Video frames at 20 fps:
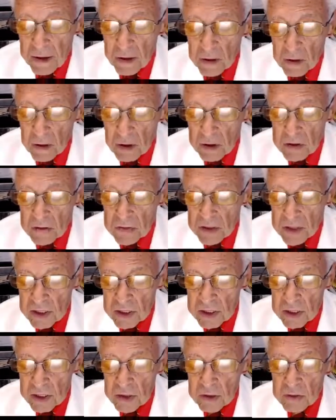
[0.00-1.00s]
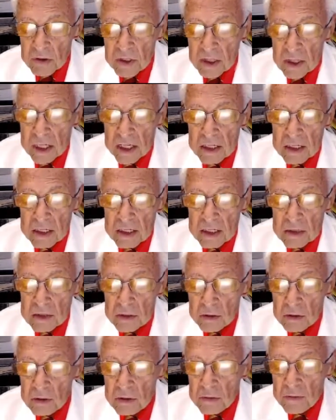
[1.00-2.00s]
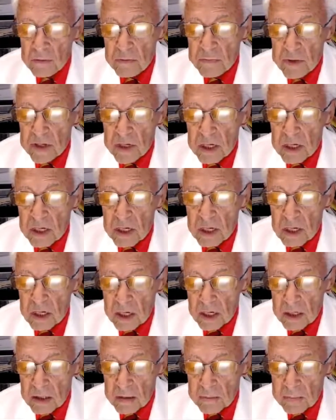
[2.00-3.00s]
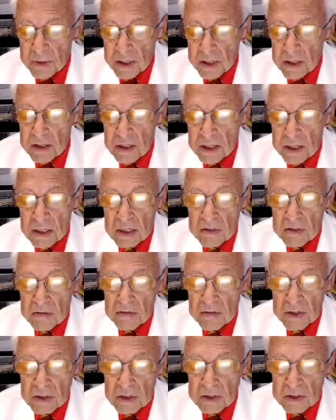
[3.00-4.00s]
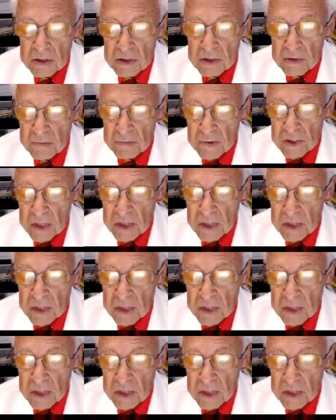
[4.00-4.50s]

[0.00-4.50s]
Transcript: All of these can relate to impaired kidney function.